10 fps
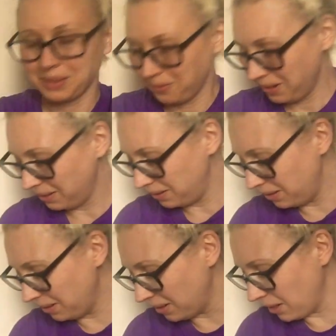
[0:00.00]
Well
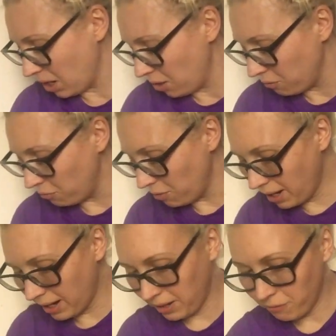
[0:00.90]
done.
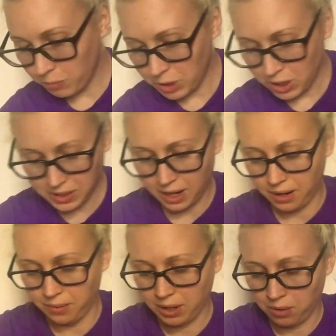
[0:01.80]
Right, rub those
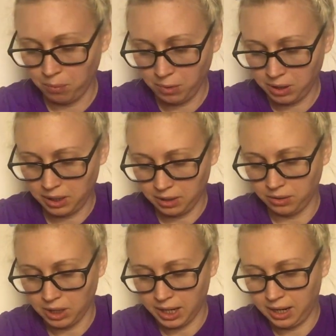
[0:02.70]
out and
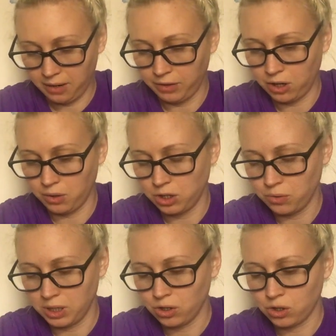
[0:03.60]
we'll have a go at
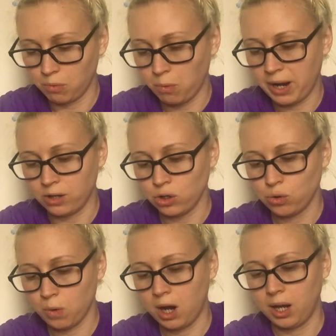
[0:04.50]
doing some where the
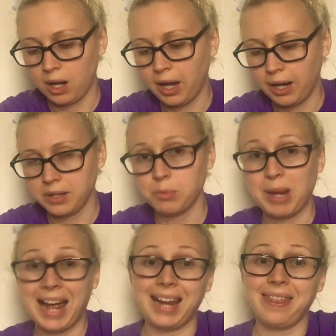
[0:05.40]
schwa hides
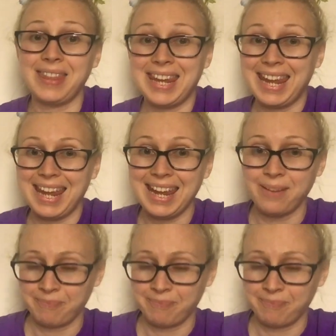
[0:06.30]
behind the I.